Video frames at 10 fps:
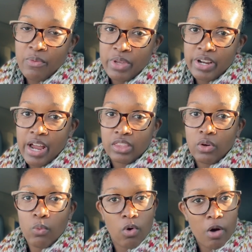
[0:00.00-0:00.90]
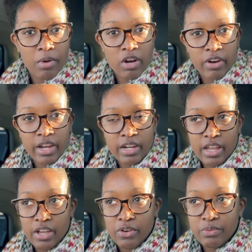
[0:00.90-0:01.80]
We are at the Walmart right
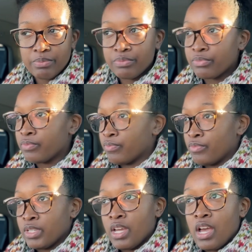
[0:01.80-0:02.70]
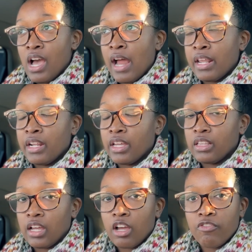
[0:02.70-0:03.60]
now. I need to get
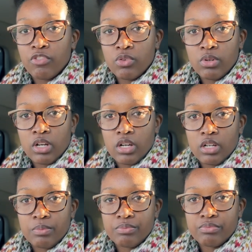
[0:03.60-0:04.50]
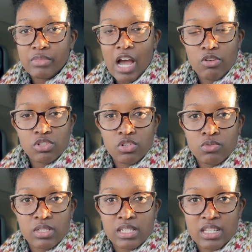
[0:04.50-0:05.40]
like a few household
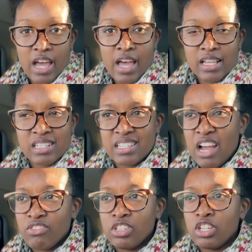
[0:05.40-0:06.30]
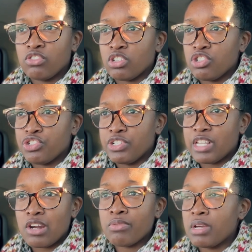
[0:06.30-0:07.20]
snacks, not really groceries. I
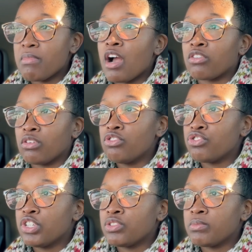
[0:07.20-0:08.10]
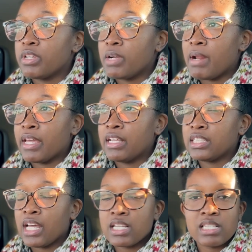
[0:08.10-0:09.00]
don't get my groceries from here, but I get
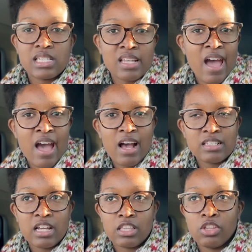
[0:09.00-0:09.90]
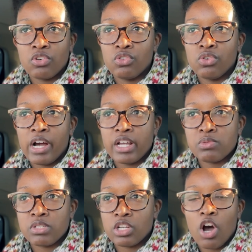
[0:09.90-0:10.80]
like snacks, like the little, I guess, what
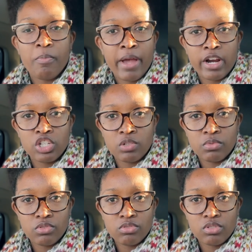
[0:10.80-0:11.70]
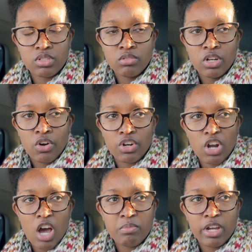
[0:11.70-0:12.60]
is it called, perishables or
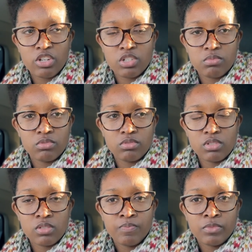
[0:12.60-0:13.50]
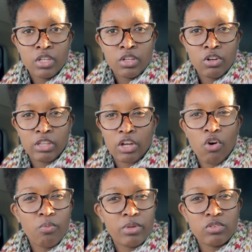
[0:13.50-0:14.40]
non-perishables, you know, like
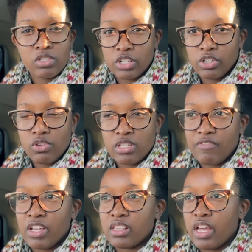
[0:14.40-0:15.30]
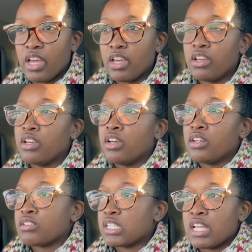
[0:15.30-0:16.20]
oatmeal, cereal, stuff like that,
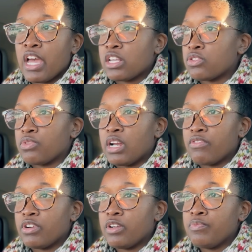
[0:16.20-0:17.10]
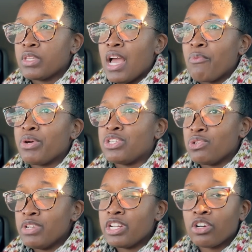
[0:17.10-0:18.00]
snacks or whatever. We do
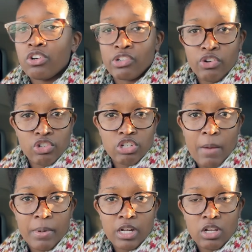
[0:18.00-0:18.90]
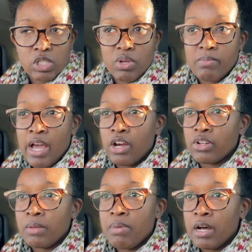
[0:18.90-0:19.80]
need to go grocery shopping though, so we might go to
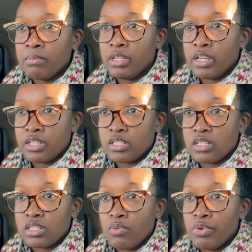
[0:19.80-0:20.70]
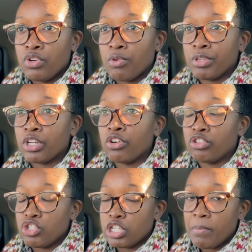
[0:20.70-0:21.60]
the Publix. We normally go
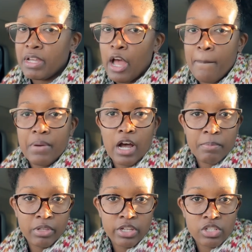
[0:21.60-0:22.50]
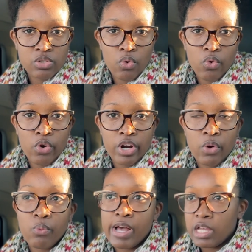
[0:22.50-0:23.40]
grocery shopping at Publix or
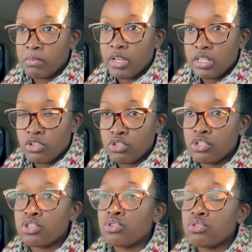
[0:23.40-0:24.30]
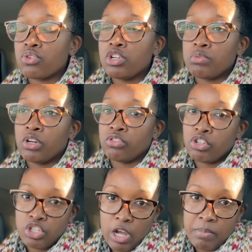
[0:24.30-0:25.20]
Wegmans. Those are the two stores we go
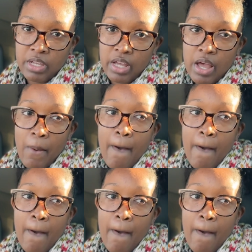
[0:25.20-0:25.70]
grocery shopping at.